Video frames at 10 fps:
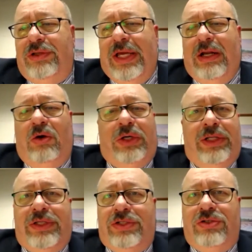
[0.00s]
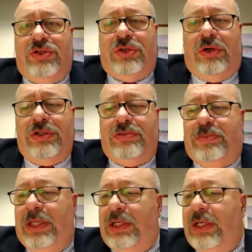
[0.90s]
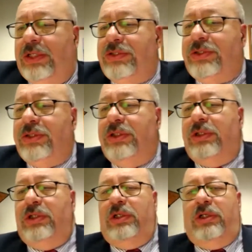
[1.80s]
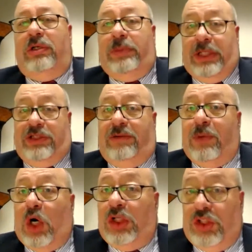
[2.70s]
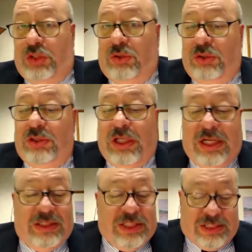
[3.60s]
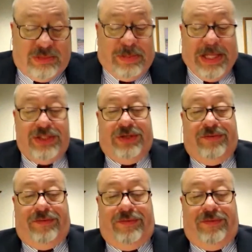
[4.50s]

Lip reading: they don't get this insurance because they're marginal and it's expensive.